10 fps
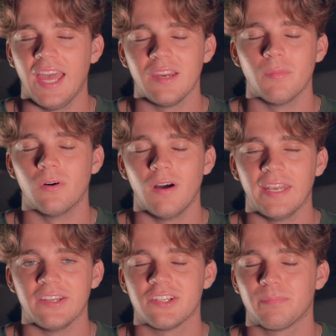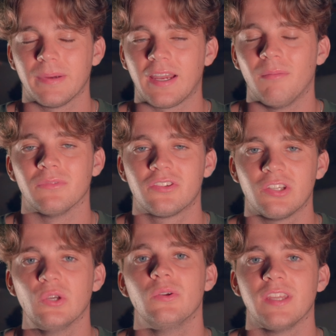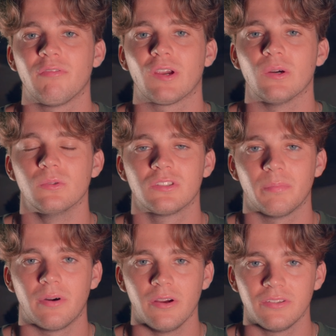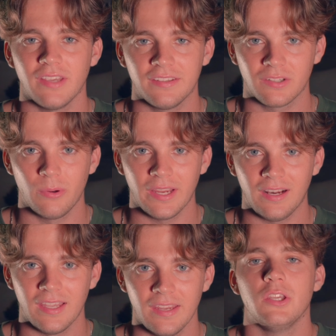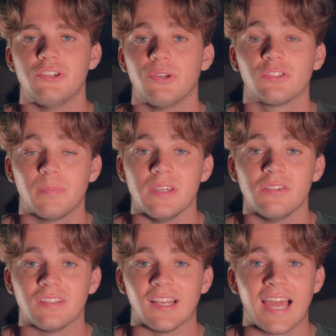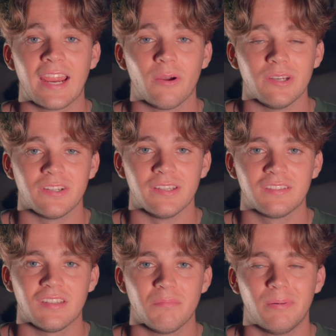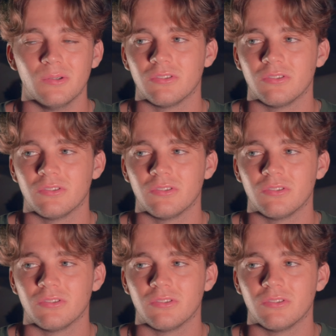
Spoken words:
any more and it just becomes too difficult to process quickly. You should also be using language that is simple,